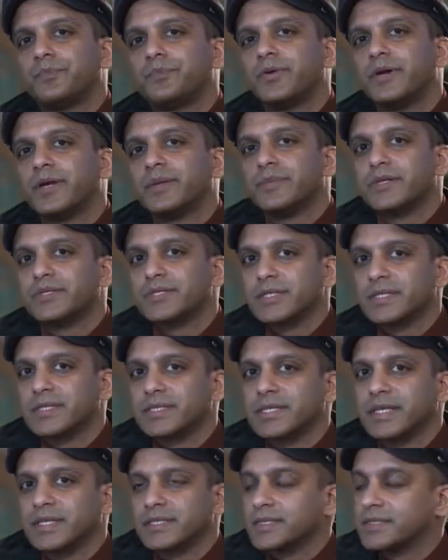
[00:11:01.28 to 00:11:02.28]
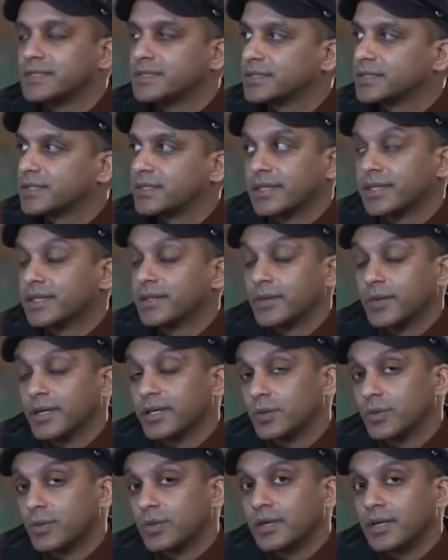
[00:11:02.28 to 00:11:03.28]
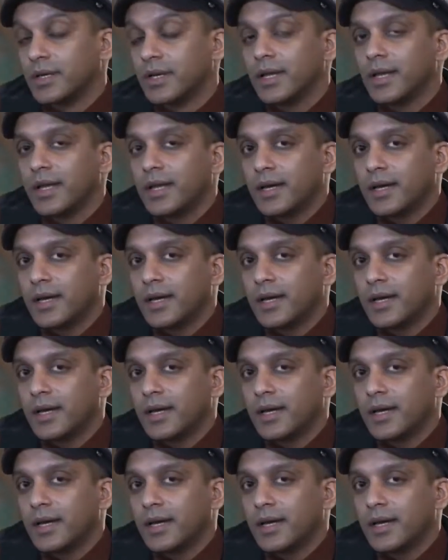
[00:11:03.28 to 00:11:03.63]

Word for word: pretty much in the sentence, yes. in, the, in the word.